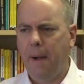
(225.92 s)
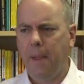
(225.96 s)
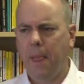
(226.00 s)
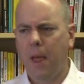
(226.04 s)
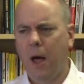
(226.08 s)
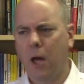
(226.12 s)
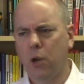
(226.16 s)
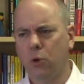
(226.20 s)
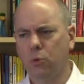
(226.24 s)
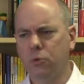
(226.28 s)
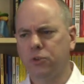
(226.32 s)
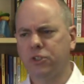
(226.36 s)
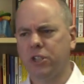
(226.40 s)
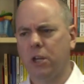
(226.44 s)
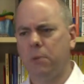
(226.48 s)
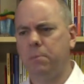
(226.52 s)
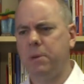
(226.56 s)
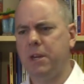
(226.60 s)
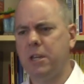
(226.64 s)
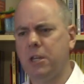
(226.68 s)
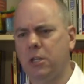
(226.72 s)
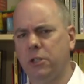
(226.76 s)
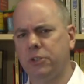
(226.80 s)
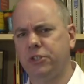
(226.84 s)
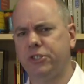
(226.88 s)
I'd also be
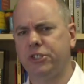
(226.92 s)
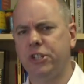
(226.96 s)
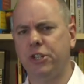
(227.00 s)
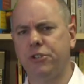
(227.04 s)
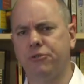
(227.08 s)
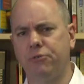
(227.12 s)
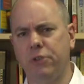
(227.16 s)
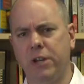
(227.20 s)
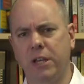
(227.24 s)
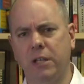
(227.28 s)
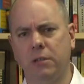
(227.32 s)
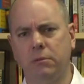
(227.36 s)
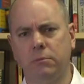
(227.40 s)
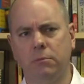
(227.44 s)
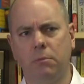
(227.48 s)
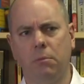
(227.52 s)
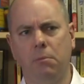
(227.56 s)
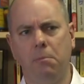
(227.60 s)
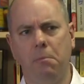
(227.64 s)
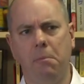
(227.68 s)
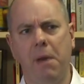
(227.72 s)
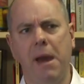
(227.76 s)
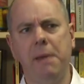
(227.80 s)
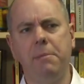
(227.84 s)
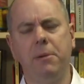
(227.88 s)
considering,
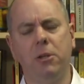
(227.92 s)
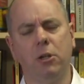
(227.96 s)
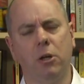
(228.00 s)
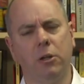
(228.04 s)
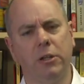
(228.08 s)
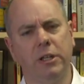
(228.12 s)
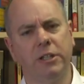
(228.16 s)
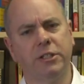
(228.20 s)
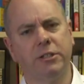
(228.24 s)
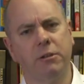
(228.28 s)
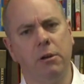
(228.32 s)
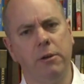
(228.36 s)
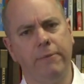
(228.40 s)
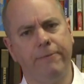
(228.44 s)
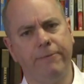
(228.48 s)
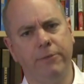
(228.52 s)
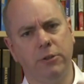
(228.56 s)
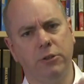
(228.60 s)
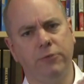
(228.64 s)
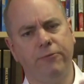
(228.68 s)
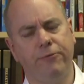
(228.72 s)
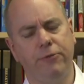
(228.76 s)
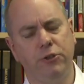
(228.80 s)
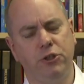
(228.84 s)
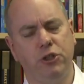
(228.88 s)
maybe not necessarily
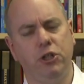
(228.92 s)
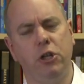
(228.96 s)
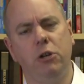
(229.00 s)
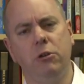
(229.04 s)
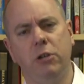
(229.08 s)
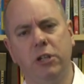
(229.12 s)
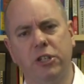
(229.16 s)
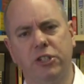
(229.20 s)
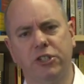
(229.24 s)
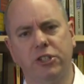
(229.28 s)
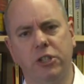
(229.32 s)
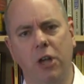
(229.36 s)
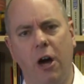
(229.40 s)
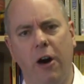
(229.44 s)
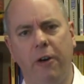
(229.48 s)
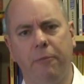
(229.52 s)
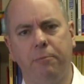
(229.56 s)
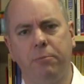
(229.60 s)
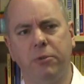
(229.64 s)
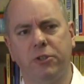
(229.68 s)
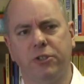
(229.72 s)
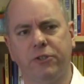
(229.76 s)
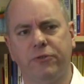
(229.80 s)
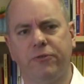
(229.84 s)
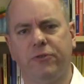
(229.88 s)
for junior staff,
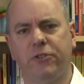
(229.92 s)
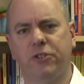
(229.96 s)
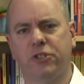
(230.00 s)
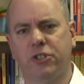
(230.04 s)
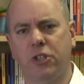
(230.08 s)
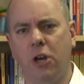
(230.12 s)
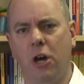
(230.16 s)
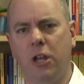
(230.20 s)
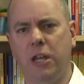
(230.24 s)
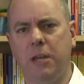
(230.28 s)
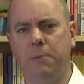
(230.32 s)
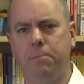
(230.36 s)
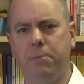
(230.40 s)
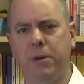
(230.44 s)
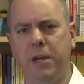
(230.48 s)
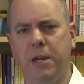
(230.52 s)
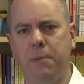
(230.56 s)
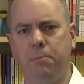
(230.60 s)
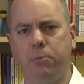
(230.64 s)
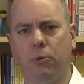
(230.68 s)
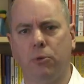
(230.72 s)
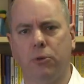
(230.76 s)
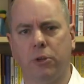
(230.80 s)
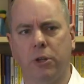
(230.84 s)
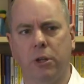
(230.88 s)
but for certainly
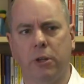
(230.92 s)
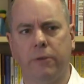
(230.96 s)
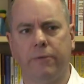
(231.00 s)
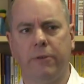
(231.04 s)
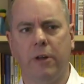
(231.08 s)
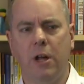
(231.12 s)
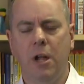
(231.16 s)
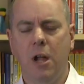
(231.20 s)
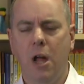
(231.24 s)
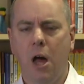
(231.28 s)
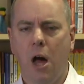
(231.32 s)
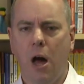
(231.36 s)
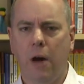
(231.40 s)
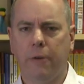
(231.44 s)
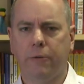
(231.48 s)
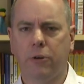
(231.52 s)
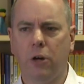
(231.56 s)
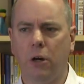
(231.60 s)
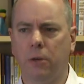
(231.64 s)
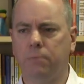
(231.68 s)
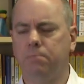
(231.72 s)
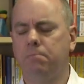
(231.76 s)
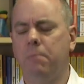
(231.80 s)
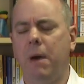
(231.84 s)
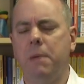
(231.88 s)
people that have
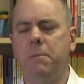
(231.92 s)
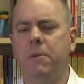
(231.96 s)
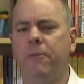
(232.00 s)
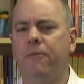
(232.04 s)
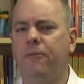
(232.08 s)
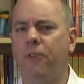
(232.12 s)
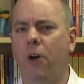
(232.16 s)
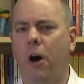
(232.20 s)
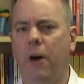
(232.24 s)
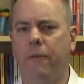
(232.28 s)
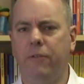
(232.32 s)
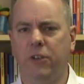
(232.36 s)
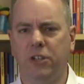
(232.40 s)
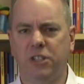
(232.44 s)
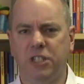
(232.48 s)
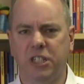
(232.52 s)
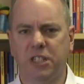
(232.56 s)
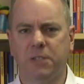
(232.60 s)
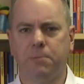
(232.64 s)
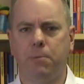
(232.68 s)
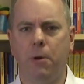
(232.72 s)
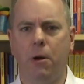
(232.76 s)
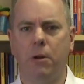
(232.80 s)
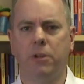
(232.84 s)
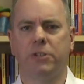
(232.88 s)
got maybe 5 years
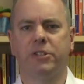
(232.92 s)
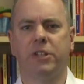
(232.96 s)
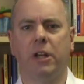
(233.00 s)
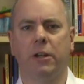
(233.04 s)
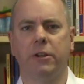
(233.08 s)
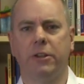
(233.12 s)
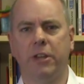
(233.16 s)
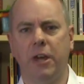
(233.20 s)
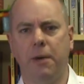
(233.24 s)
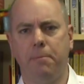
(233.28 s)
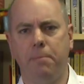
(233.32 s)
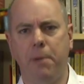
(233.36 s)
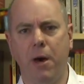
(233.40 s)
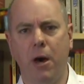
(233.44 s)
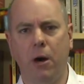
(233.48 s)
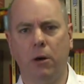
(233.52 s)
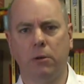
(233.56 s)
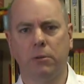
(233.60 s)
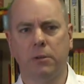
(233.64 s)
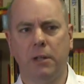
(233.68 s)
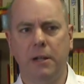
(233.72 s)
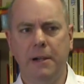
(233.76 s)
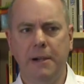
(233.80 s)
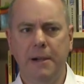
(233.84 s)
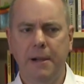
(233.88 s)
experience under their
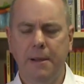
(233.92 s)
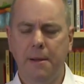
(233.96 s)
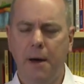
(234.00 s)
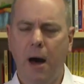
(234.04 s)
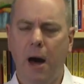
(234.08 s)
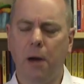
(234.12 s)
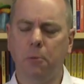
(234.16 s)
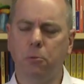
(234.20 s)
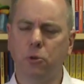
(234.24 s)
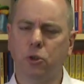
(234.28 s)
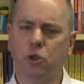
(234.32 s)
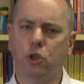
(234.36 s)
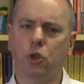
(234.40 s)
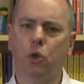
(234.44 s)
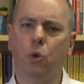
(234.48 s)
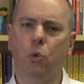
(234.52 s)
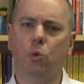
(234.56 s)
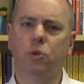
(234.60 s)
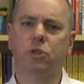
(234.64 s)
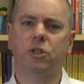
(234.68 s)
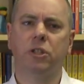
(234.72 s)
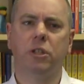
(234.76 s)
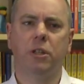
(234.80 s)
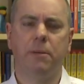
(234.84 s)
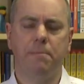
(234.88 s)
belt. I would talk
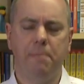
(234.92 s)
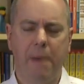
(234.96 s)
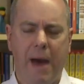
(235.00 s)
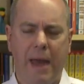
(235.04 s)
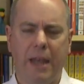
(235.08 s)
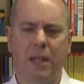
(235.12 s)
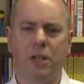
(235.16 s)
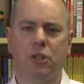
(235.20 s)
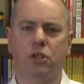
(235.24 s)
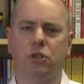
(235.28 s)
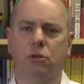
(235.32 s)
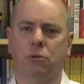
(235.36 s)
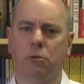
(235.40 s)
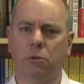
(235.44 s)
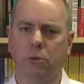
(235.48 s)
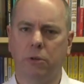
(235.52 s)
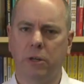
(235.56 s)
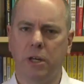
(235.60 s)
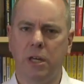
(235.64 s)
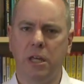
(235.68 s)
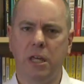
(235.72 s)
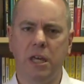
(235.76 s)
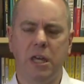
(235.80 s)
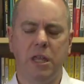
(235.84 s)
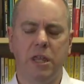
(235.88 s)
to the manager or
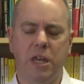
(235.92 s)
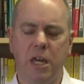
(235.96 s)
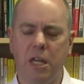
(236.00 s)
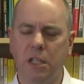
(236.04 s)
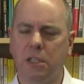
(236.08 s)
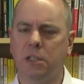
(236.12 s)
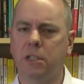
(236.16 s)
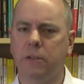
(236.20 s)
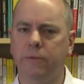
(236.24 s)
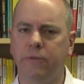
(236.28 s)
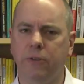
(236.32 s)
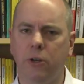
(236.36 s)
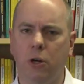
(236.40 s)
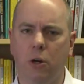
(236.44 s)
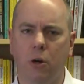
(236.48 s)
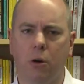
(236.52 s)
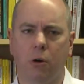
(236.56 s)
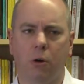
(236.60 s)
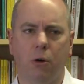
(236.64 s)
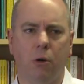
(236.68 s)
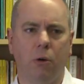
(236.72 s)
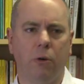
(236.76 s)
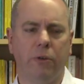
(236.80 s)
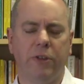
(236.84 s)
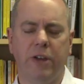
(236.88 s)
the interviewer
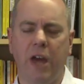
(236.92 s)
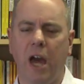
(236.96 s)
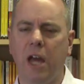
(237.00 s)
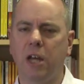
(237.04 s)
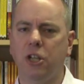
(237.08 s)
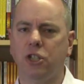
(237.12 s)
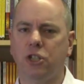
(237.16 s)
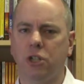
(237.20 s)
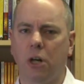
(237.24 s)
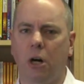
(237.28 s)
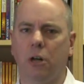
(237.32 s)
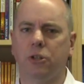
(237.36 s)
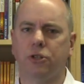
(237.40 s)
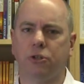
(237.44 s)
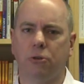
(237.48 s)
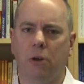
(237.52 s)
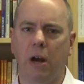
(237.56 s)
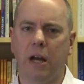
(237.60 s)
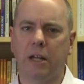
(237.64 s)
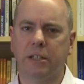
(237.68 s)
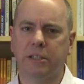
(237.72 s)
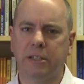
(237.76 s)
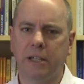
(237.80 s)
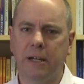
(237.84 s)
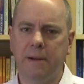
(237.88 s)
or the HR
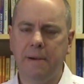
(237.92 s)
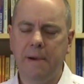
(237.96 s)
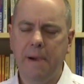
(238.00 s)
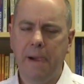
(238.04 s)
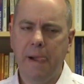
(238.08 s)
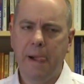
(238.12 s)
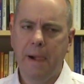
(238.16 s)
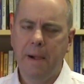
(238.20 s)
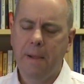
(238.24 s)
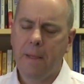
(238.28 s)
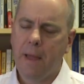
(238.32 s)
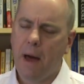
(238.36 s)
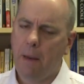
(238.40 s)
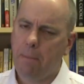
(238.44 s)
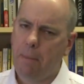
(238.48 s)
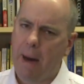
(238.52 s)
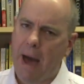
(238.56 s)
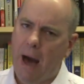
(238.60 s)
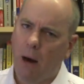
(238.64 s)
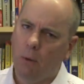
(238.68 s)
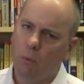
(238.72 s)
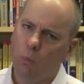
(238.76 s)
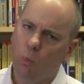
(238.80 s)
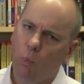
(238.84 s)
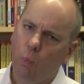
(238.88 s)
director
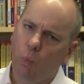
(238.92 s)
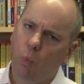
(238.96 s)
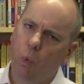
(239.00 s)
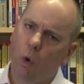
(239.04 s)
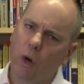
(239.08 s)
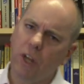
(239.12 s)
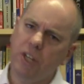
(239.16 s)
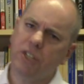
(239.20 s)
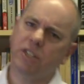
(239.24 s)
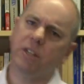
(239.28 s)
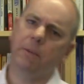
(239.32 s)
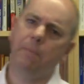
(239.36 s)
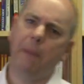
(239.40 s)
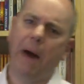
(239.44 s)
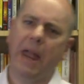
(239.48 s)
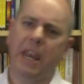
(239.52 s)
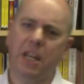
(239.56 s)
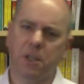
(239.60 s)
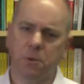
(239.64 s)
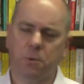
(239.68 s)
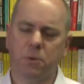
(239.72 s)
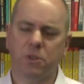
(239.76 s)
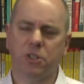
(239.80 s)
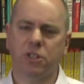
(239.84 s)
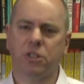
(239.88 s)
about what is the
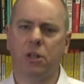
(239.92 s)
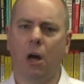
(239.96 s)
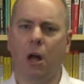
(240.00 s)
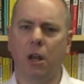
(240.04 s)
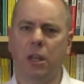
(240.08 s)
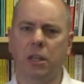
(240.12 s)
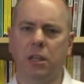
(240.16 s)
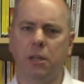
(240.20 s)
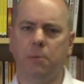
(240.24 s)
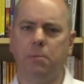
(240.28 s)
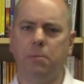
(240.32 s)
management style in the